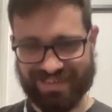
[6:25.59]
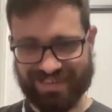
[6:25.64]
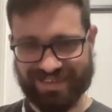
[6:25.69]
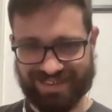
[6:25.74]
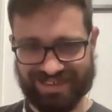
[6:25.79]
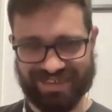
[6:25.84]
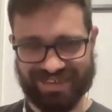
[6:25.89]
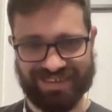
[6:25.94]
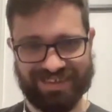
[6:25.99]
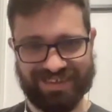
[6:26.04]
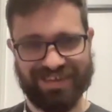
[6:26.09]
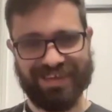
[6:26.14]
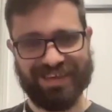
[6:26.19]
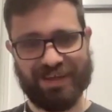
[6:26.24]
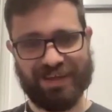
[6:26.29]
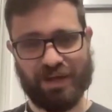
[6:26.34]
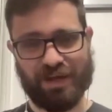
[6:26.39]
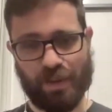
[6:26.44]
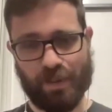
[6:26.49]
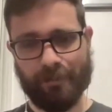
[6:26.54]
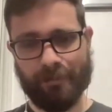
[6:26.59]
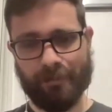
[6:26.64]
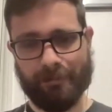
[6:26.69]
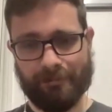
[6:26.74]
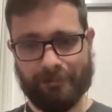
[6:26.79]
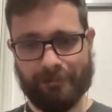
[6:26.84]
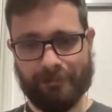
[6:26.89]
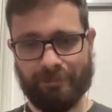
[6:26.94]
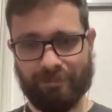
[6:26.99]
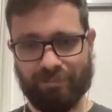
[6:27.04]
My thought
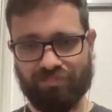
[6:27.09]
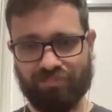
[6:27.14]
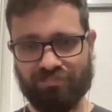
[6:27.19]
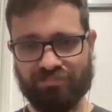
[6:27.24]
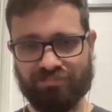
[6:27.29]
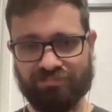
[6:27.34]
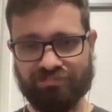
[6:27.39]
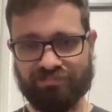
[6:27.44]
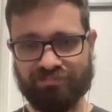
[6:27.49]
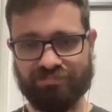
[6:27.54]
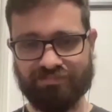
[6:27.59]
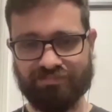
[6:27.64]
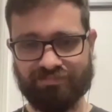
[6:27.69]
process is, why